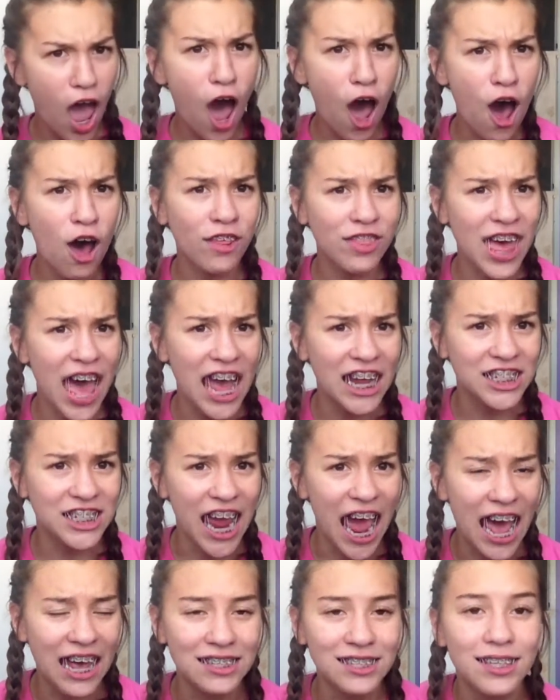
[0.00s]
all that
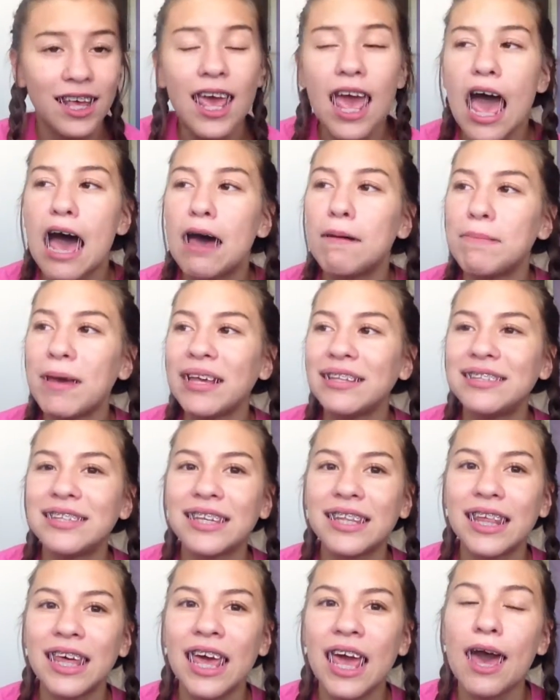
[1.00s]
jazz. And
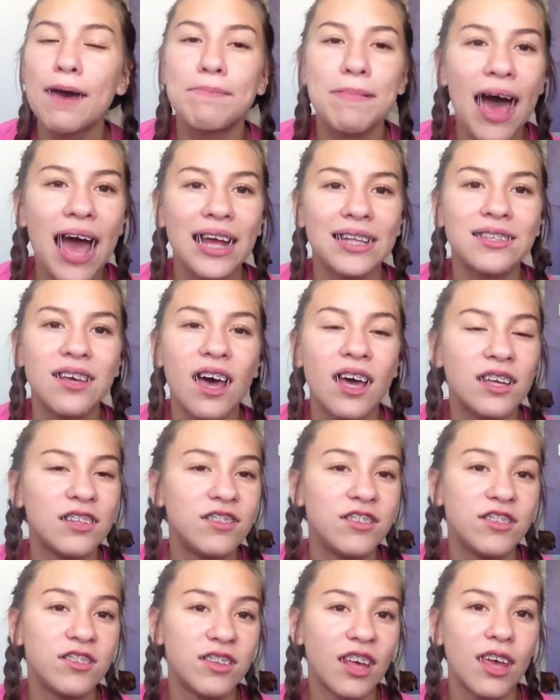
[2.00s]
basically a back tuck is just